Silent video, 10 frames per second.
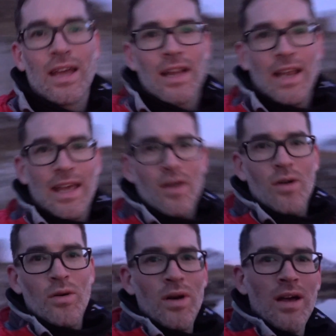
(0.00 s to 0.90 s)

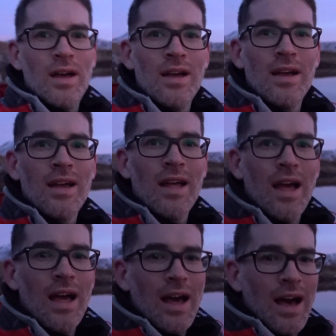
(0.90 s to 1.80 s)
Glencoe
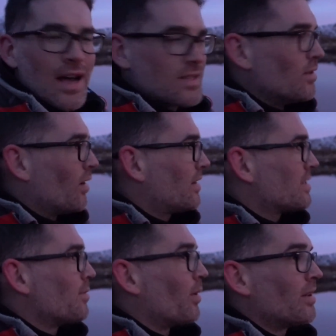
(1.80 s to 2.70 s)
has not
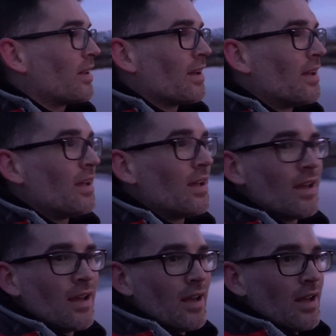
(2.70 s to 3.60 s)
disappointed.
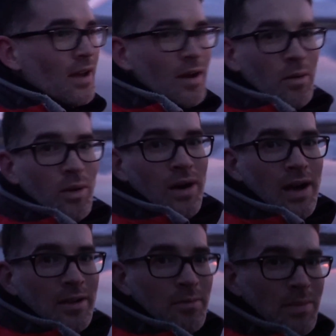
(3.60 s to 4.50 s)
What
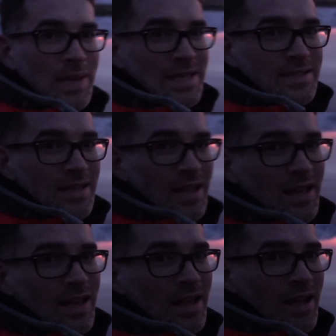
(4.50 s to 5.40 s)
an amazing
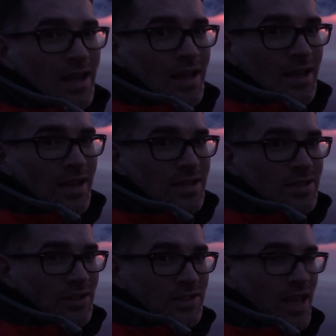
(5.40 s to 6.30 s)

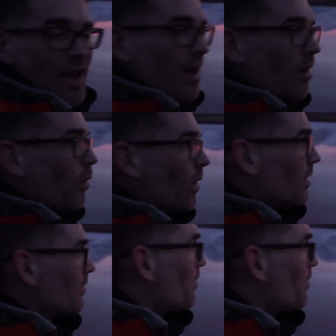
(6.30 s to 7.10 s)
sunset, one of